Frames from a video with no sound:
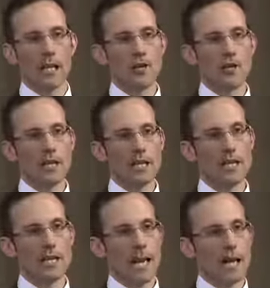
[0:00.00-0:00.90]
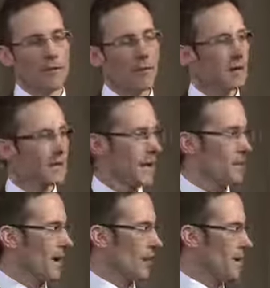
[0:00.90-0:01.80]
You need to have
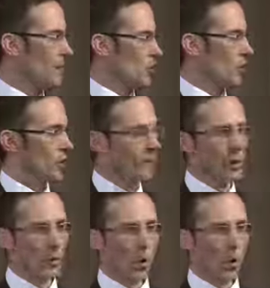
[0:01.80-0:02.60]
some other measure of